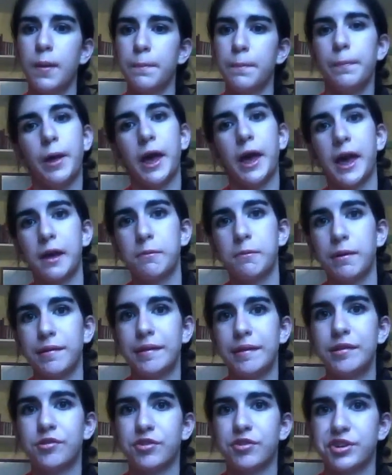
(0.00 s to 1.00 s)
by
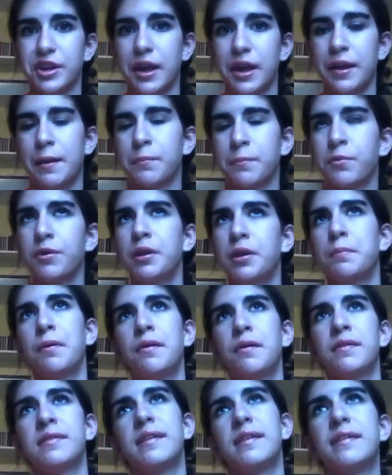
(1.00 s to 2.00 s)
NYC Georgia, and I'm going to
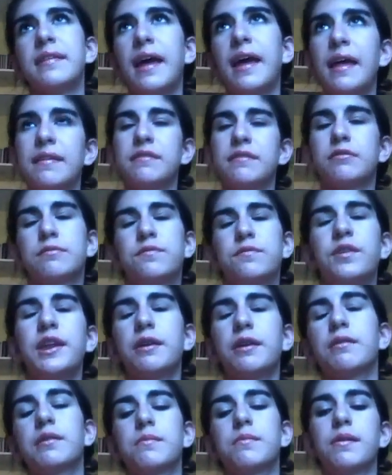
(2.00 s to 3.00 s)
post this as a video
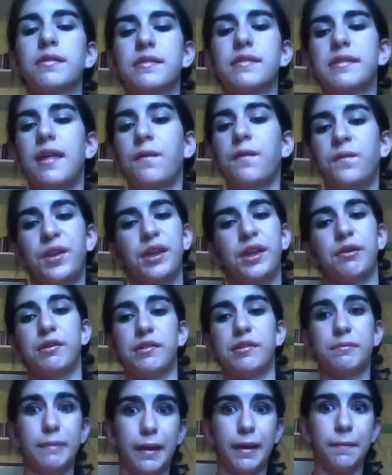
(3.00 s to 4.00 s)
response to that video
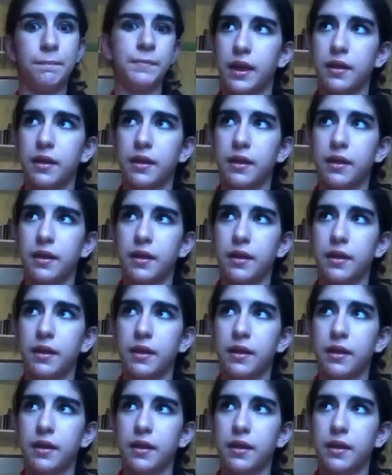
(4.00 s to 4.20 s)
as well.